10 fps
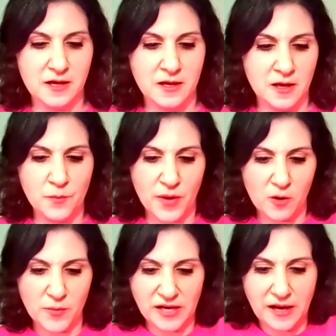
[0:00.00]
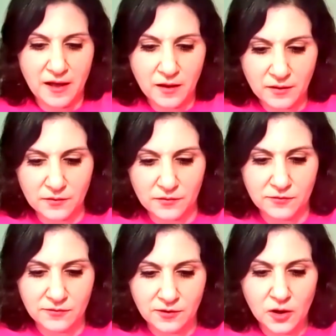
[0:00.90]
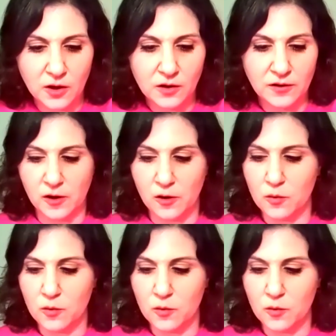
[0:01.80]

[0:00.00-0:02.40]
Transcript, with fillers: impairment is, you know. The